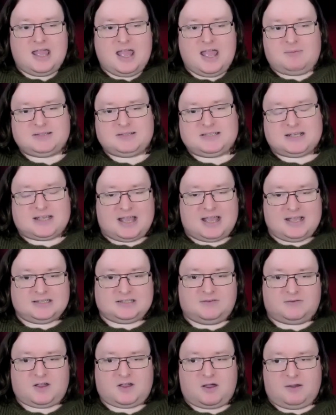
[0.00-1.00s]
it was a
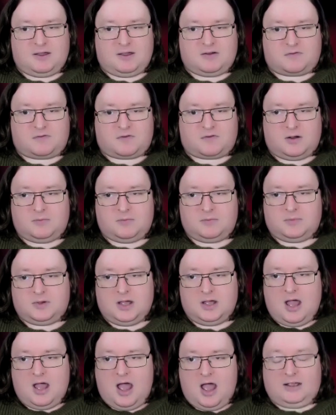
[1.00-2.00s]
case of going from,
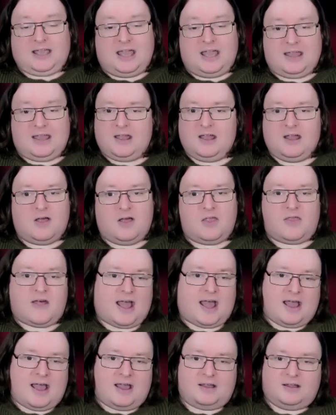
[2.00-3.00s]
okay,
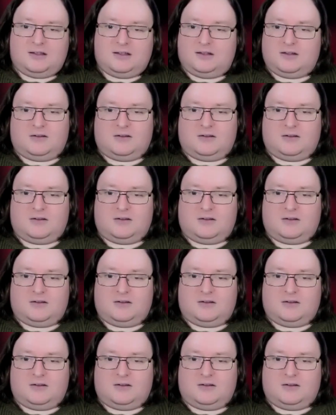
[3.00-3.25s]
that,